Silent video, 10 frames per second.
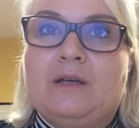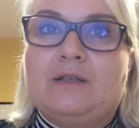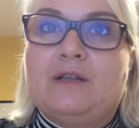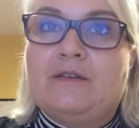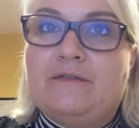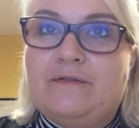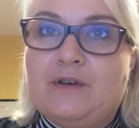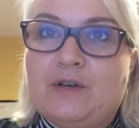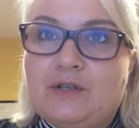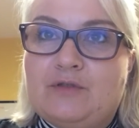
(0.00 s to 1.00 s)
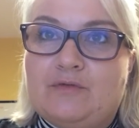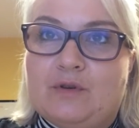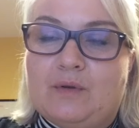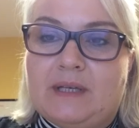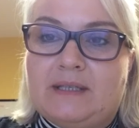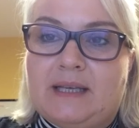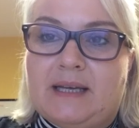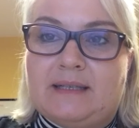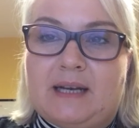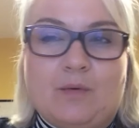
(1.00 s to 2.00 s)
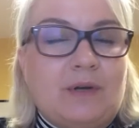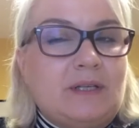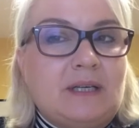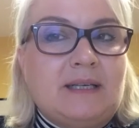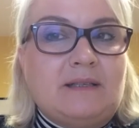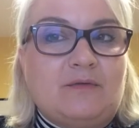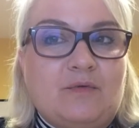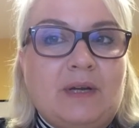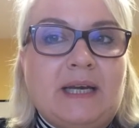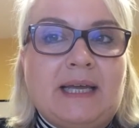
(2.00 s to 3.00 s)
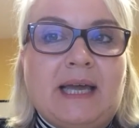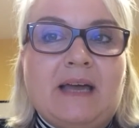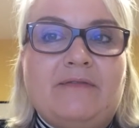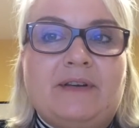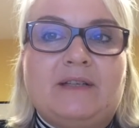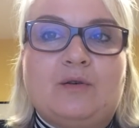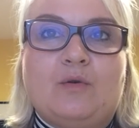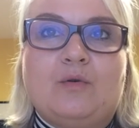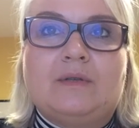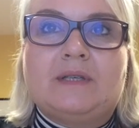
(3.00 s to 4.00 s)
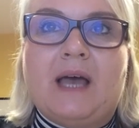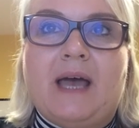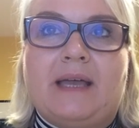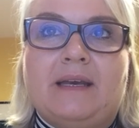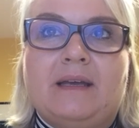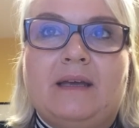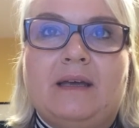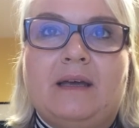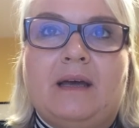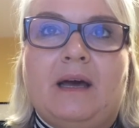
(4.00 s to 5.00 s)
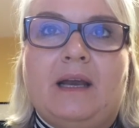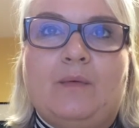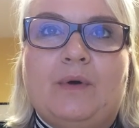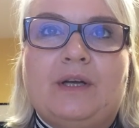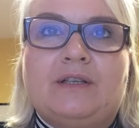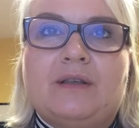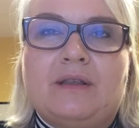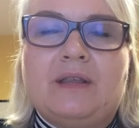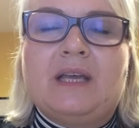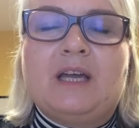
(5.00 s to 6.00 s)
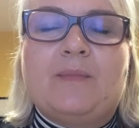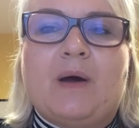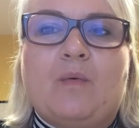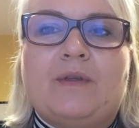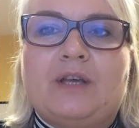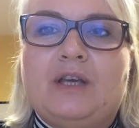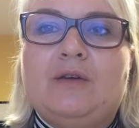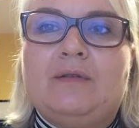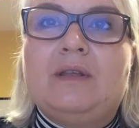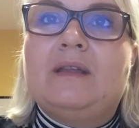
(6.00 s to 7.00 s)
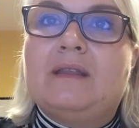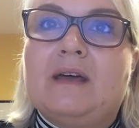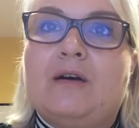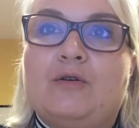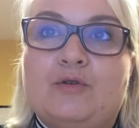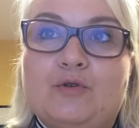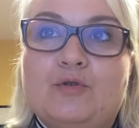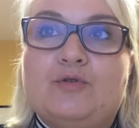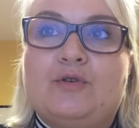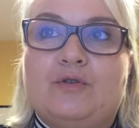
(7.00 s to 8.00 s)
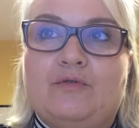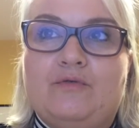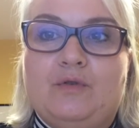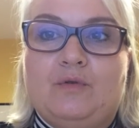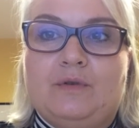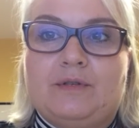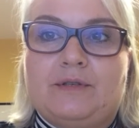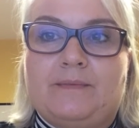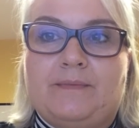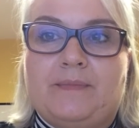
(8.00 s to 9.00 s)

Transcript: So the first rule is this, and I want you to listen really carefully to all 10, and I want you to think about whether you think they are good rules.